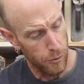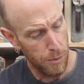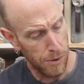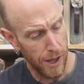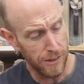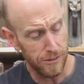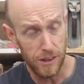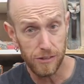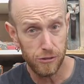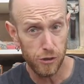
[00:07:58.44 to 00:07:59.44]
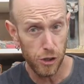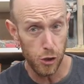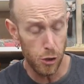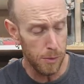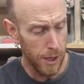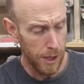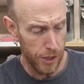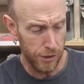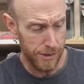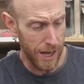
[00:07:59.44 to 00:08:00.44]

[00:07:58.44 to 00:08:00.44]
replace this tube. You can